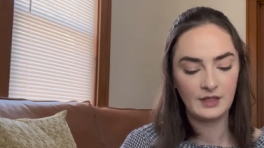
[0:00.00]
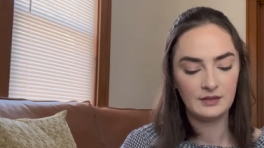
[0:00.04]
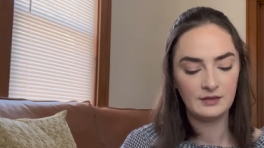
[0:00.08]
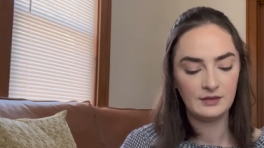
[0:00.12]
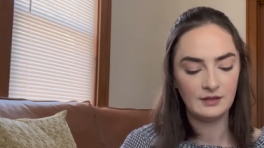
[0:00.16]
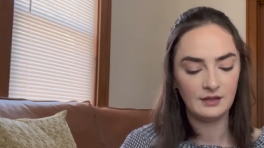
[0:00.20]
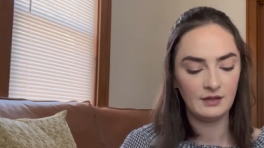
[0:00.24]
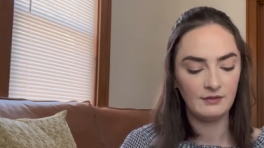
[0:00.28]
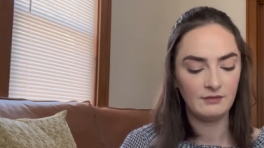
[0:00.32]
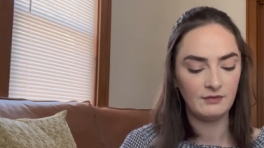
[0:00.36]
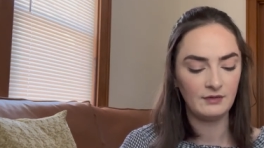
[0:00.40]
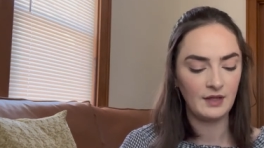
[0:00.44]

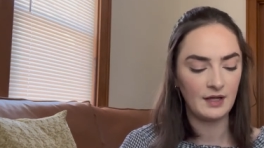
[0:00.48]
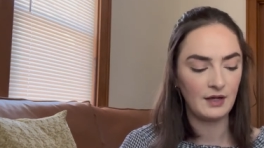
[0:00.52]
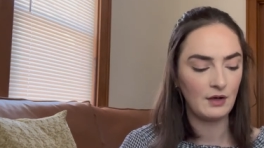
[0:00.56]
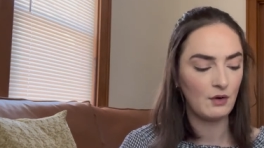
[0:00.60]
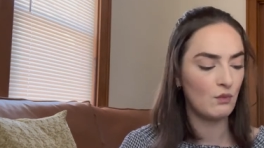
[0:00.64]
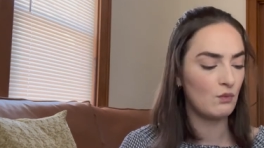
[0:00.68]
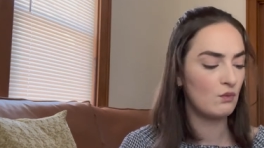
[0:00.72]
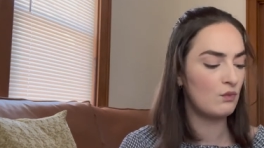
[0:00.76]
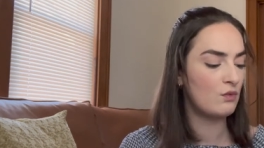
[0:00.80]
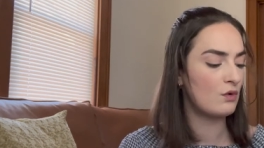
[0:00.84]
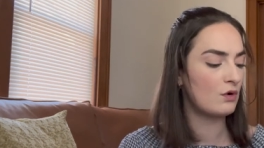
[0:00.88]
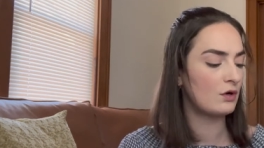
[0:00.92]
of like a
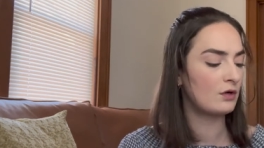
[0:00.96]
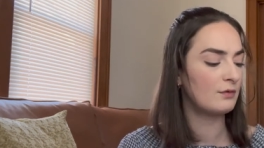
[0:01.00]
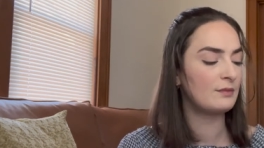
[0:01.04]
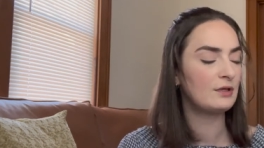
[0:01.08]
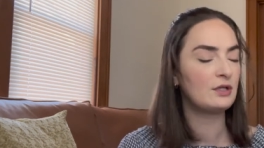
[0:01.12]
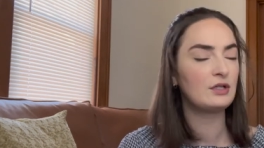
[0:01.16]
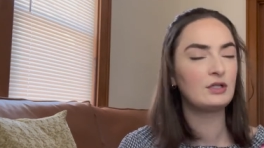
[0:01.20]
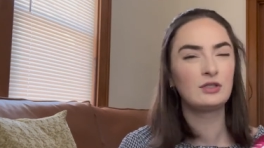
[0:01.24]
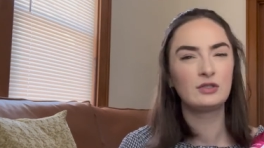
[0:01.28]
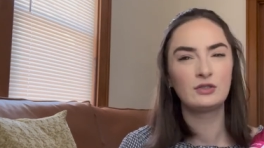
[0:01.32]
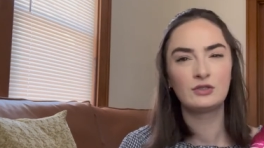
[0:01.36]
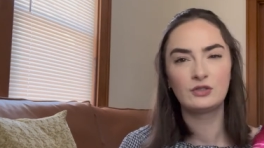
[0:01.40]

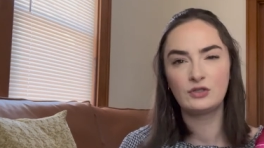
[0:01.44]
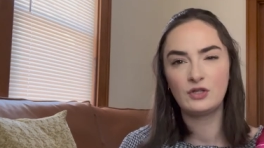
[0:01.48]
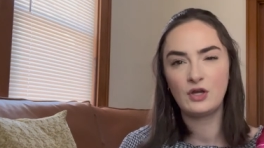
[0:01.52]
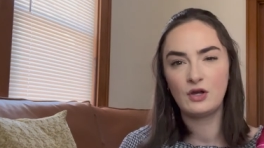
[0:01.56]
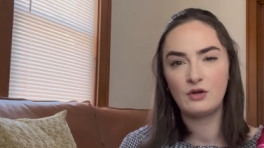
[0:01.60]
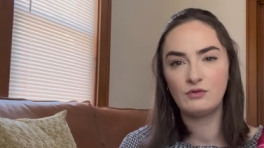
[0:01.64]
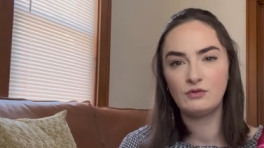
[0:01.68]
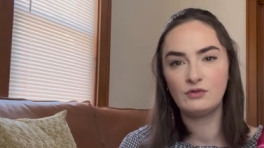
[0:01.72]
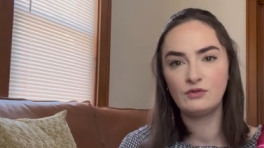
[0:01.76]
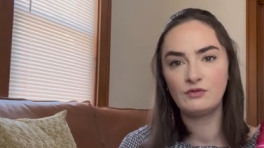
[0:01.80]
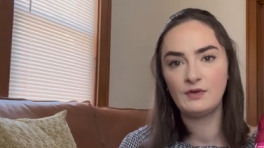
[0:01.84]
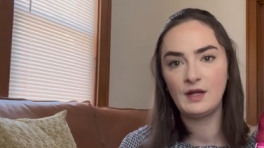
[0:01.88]
warmer
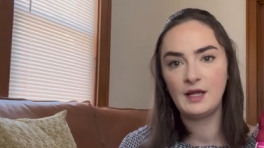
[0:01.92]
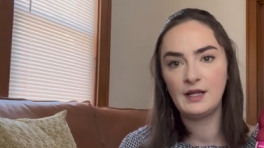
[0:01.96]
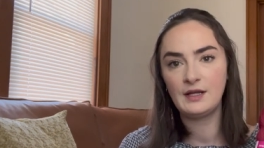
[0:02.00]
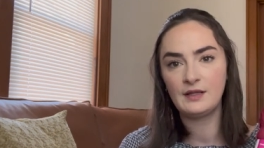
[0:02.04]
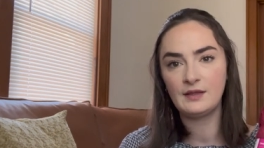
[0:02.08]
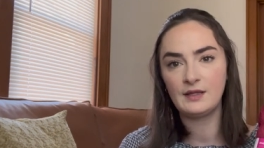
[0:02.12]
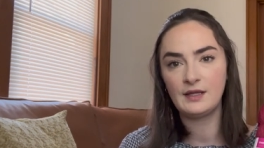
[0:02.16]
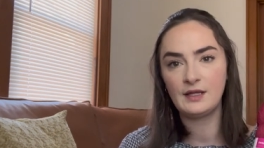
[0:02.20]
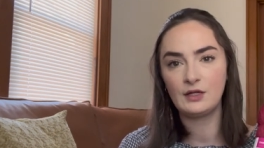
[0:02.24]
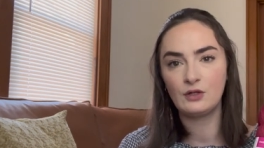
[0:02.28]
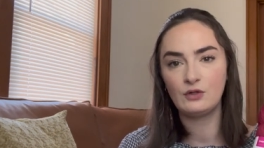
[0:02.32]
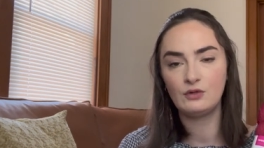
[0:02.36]
toned red and
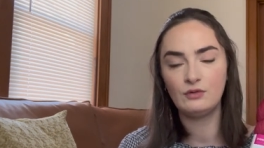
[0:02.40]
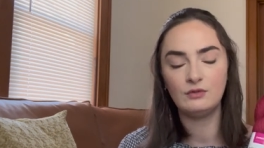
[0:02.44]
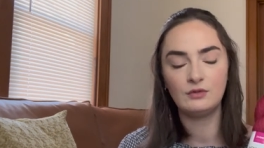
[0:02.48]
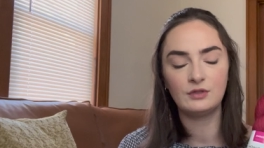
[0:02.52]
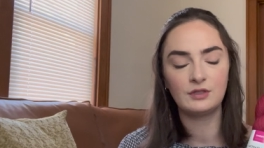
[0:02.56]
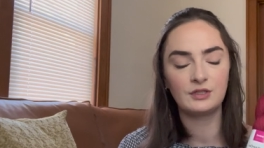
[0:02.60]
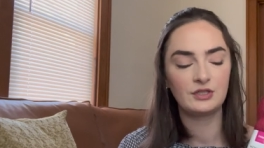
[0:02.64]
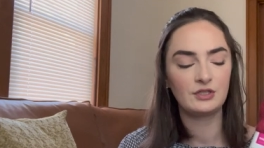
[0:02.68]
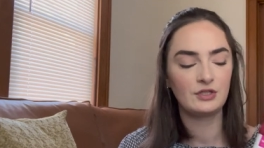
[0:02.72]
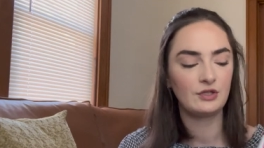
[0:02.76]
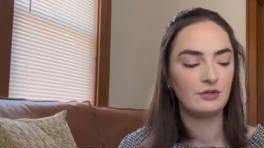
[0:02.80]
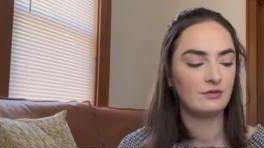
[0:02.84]
then a
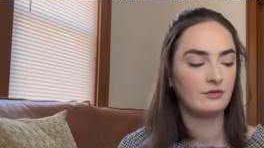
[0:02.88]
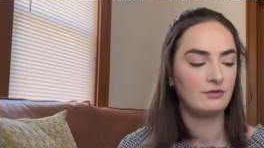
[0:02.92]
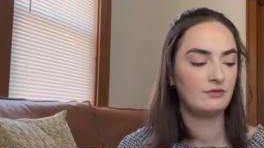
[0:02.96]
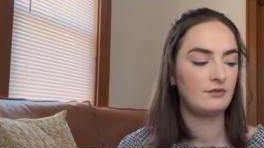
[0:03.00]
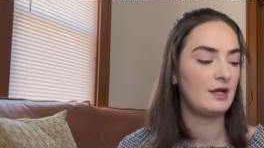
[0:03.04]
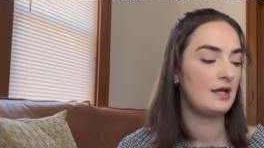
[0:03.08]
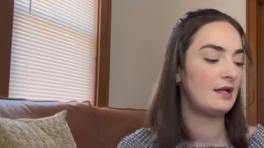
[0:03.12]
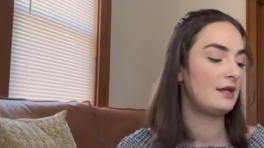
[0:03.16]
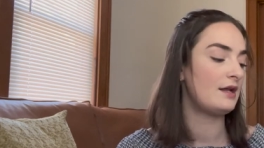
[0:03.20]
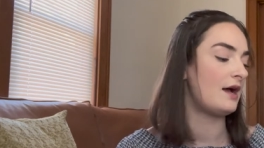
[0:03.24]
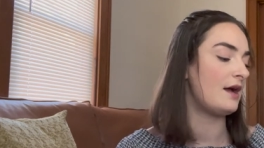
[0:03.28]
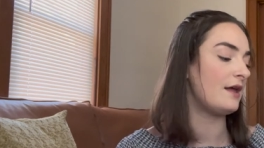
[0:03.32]
cooler toned
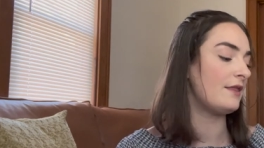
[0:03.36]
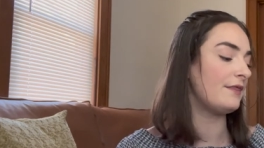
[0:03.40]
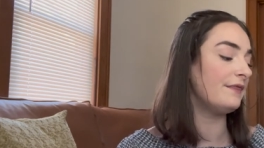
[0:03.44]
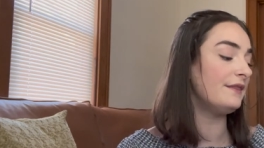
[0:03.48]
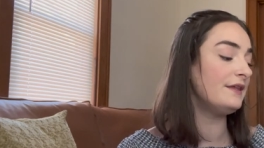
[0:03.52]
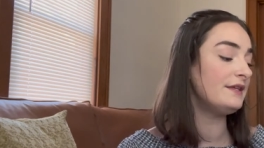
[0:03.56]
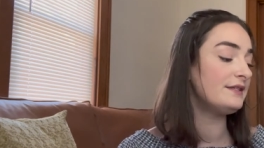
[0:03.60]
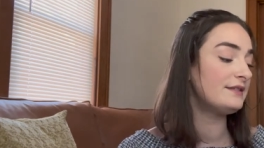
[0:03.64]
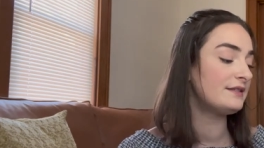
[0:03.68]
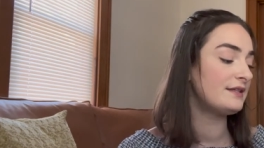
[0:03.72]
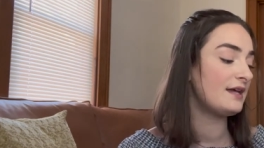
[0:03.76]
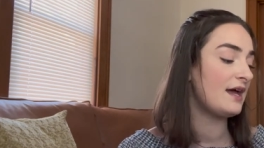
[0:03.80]
red on
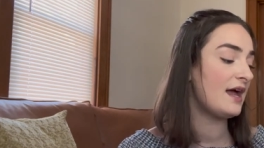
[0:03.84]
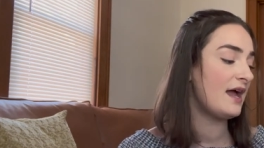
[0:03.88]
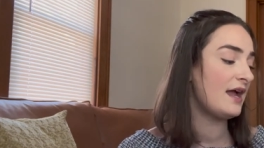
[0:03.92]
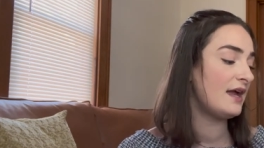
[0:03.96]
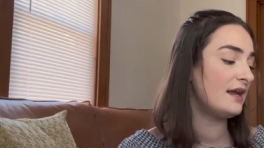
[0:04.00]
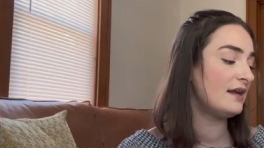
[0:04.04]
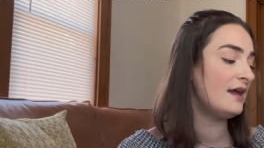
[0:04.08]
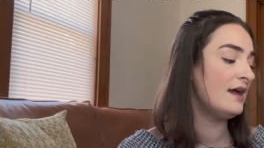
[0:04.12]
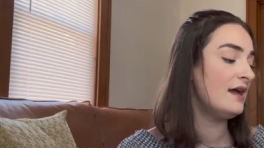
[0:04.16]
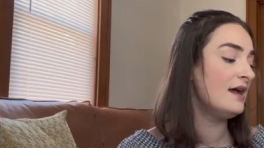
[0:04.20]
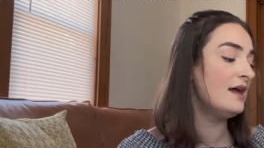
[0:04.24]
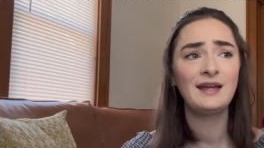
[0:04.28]
this
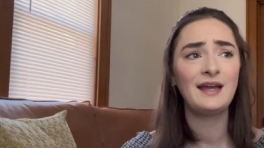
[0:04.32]
side.